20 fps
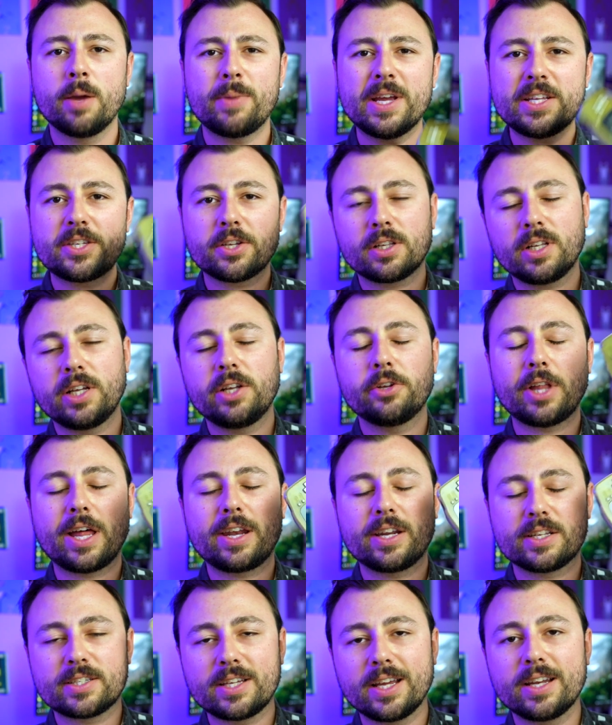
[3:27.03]
Basically you
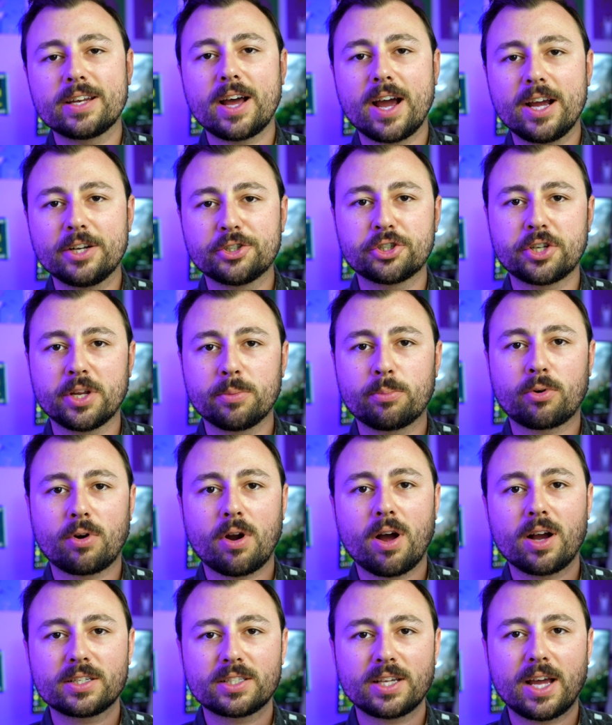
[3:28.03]
let it sit in hydrogen
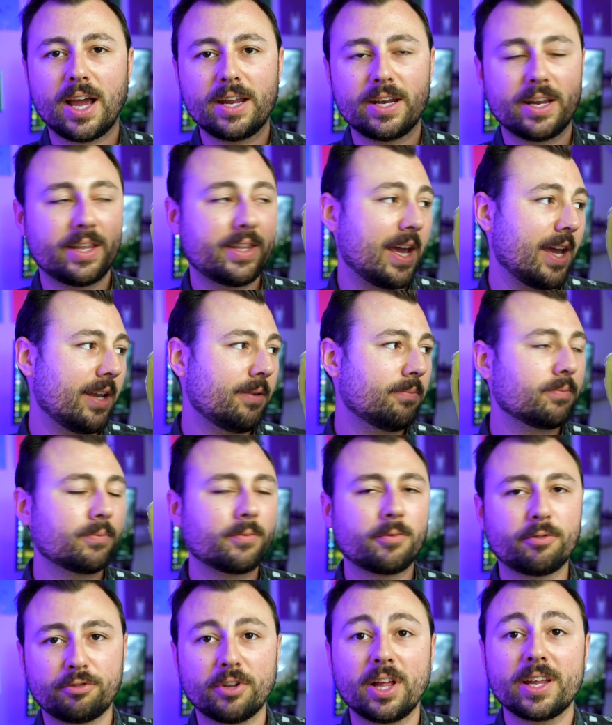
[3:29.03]
peroxide and then
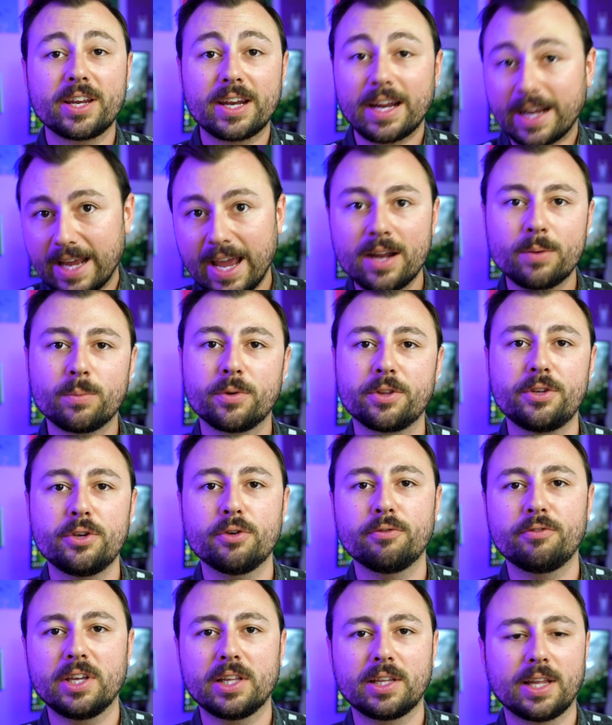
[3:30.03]
flood it again with
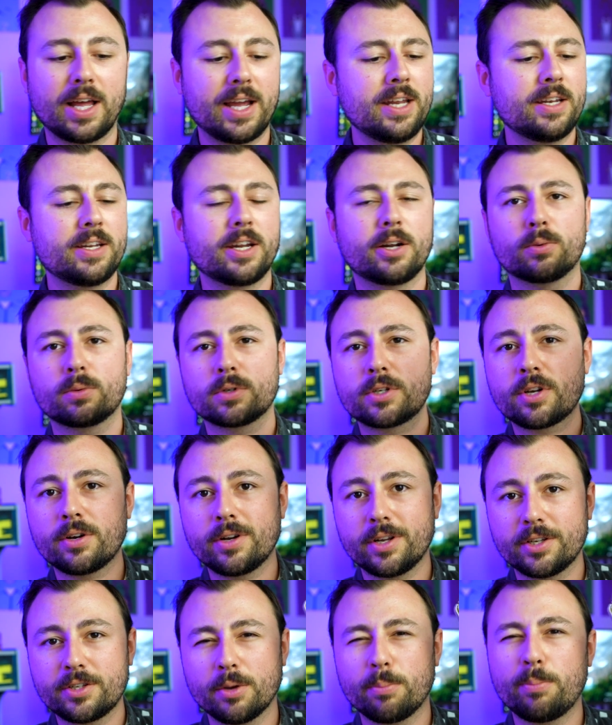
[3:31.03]
UV light and it'll
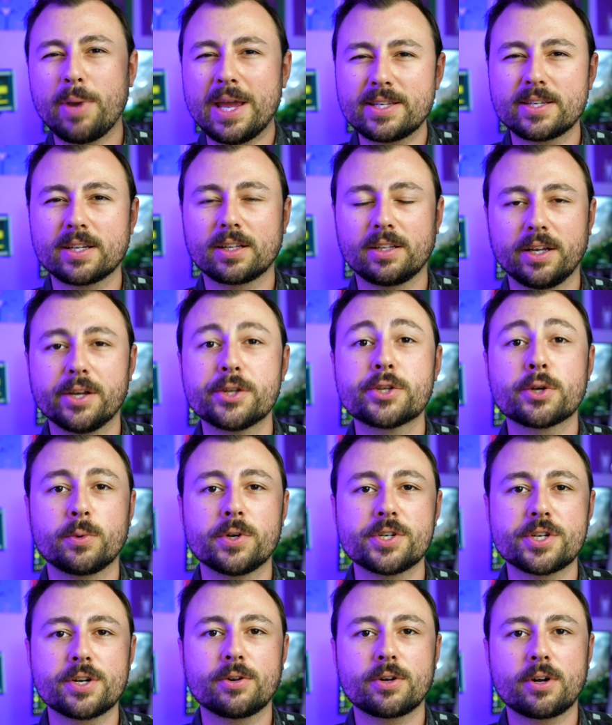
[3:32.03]
return it to basically its
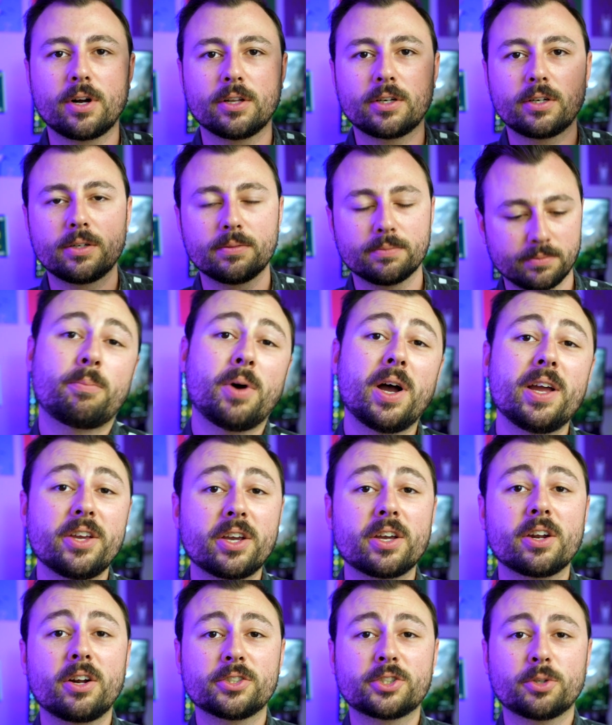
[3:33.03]
original color. But you
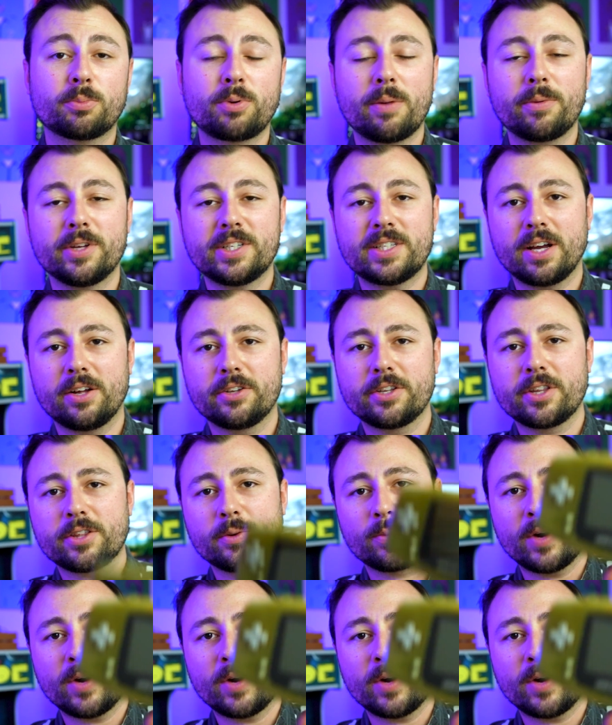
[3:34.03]
can also probably tell that the